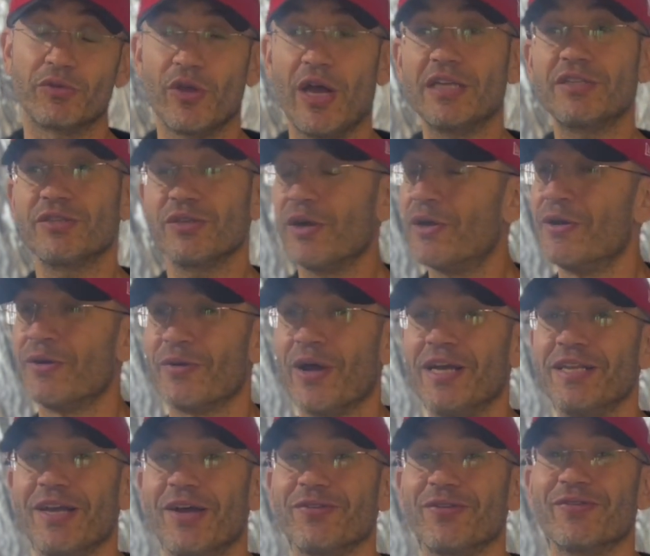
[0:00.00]
So as
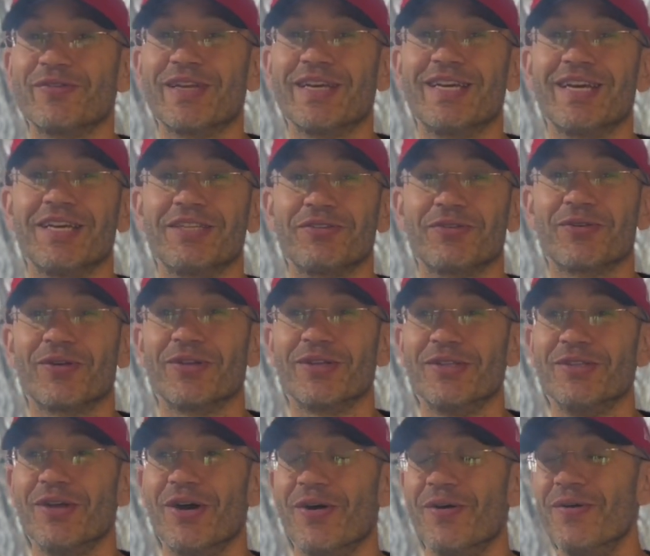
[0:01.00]
right out of the gate, you're
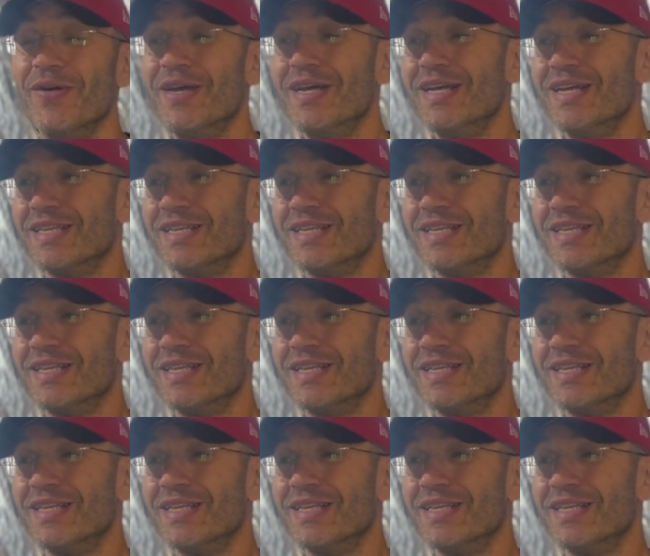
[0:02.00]
gonna know